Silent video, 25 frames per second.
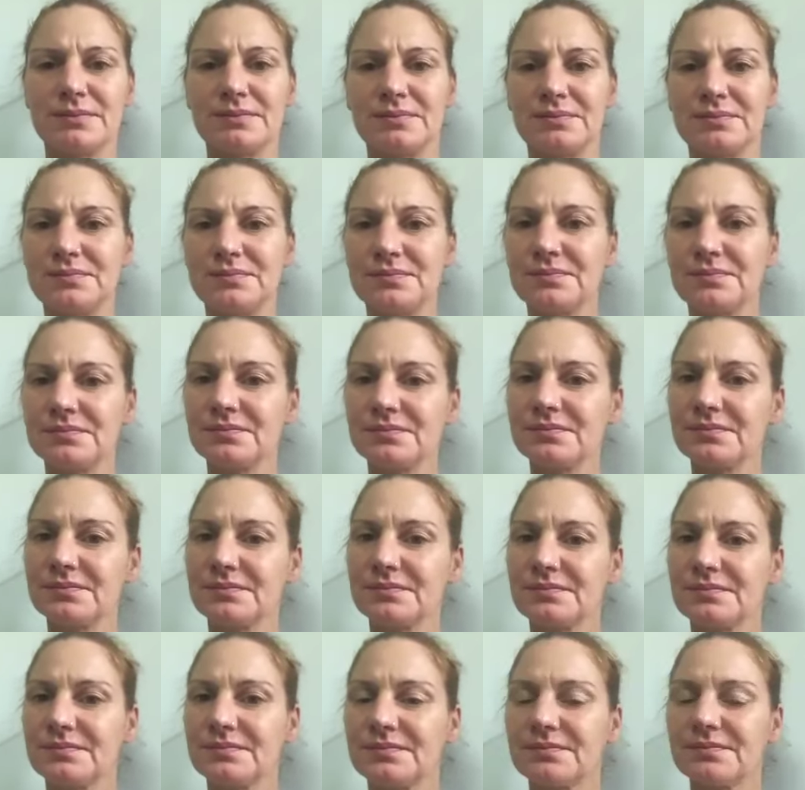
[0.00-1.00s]

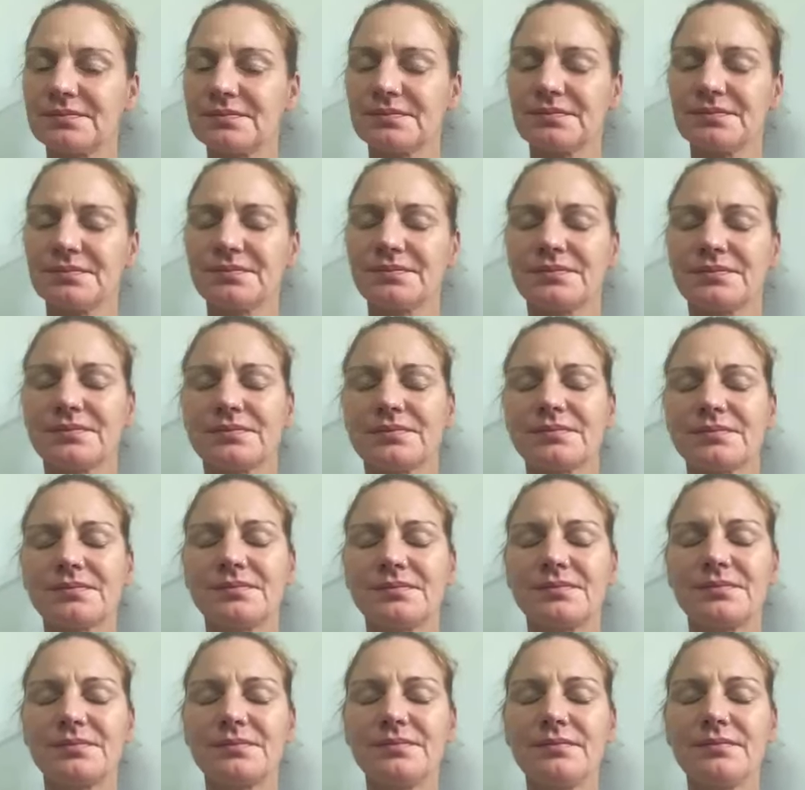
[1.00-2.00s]

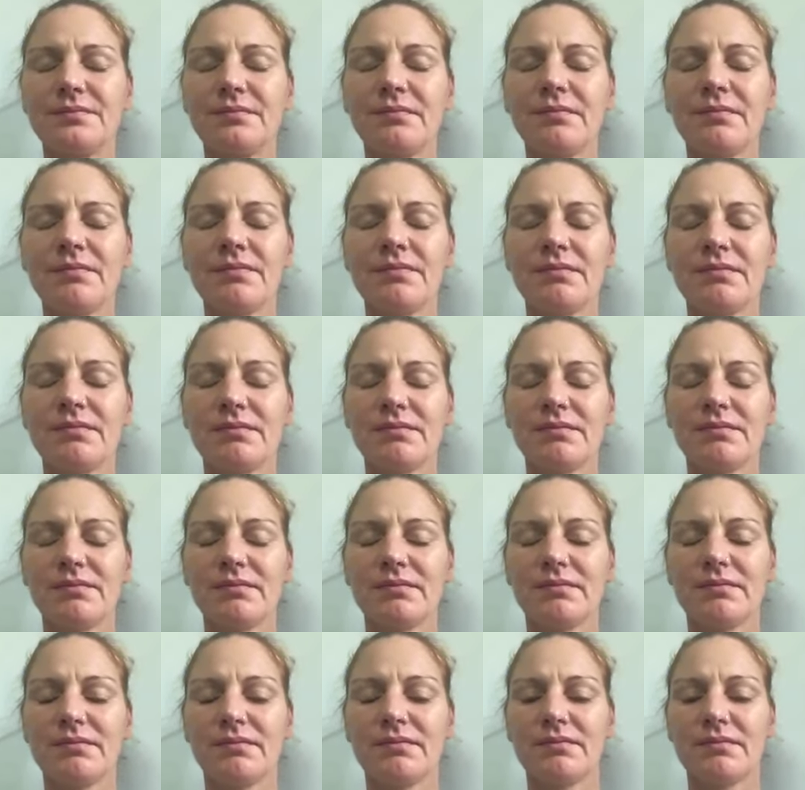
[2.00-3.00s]

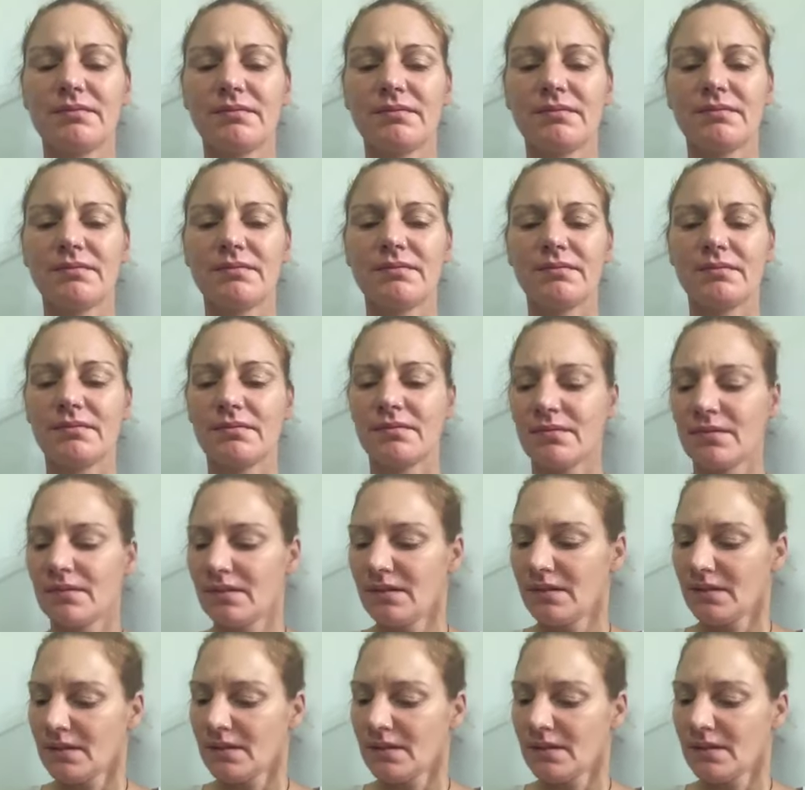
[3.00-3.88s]
Nobody speaks.